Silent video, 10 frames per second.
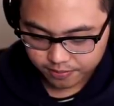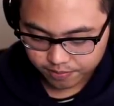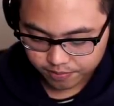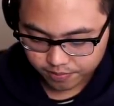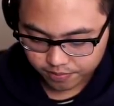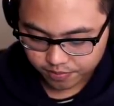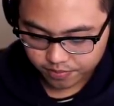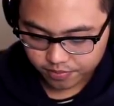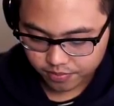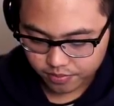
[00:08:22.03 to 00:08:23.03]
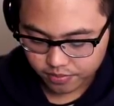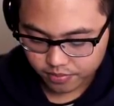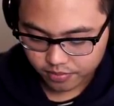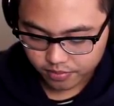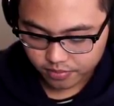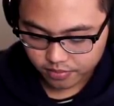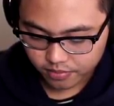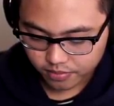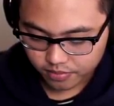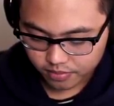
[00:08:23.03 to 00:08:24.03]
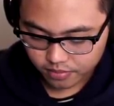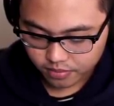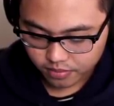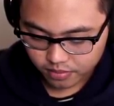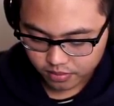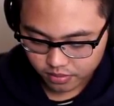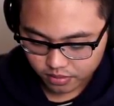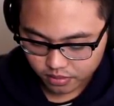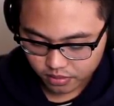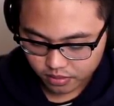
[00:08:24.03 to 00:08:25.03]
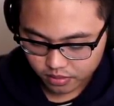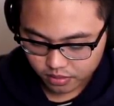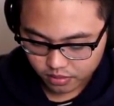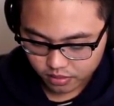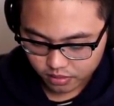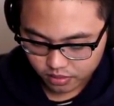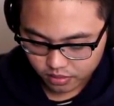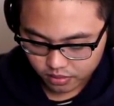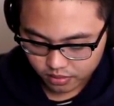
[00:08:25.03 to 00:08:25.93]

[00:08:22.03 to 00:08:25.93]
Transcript: [no speech]